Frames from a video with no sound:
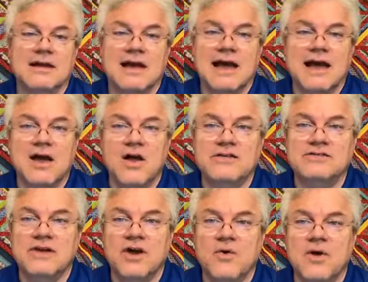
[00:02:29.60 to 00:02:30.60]
I
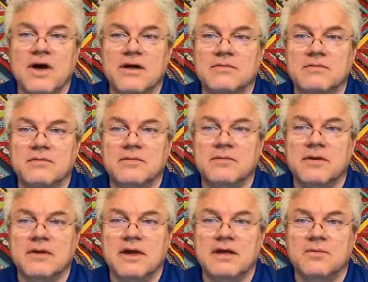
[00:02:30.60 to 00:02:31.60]
also
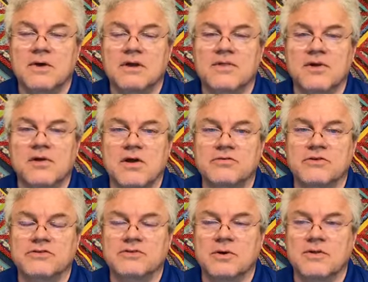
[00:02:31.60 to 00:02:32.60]
went to the grocery
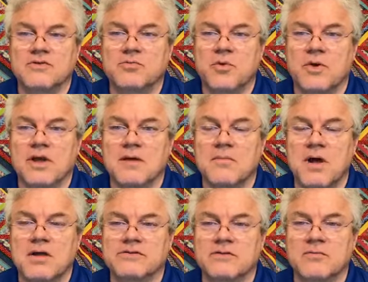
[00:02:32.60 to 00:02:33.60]
store this morning and
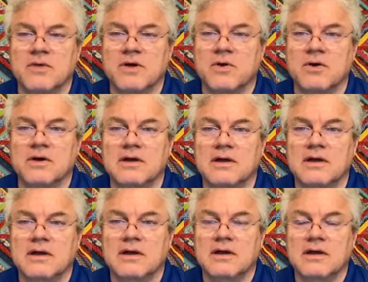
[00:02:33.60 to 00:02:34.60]
bought some milk.
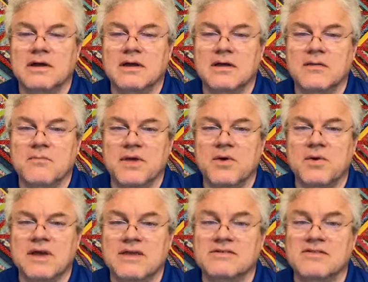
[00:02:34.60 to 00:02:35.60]

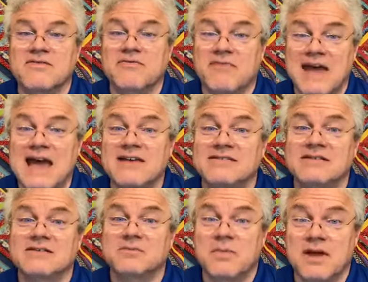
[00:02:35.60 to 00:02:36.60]
Milk is the
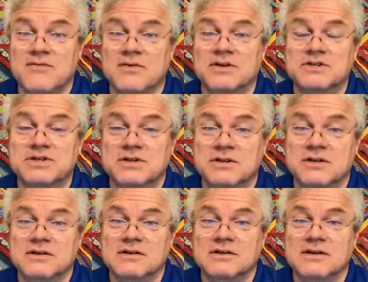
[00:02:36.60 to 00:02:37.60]
fastest beverage.
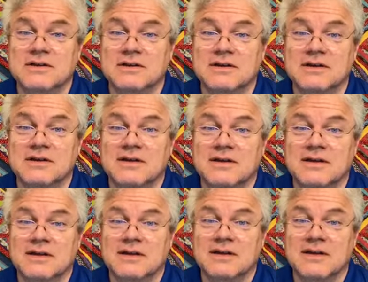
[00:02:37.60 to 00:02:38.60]

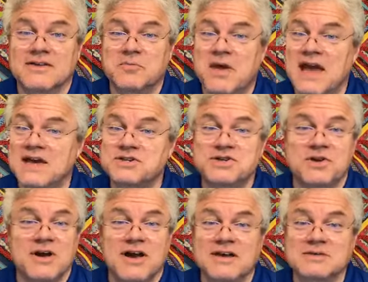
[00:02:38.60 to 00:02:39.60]
It's
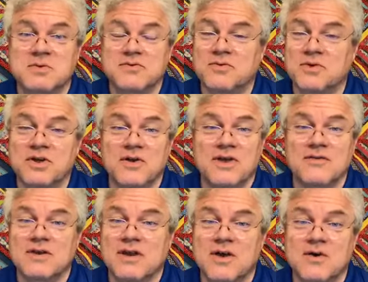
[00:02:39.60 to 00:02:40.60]
pasteurized before you
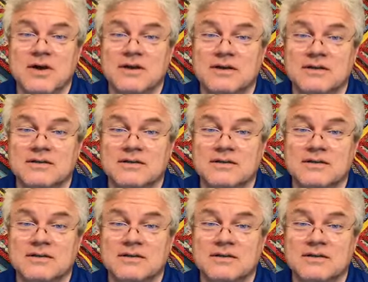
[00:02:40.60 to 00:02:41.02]
even know it.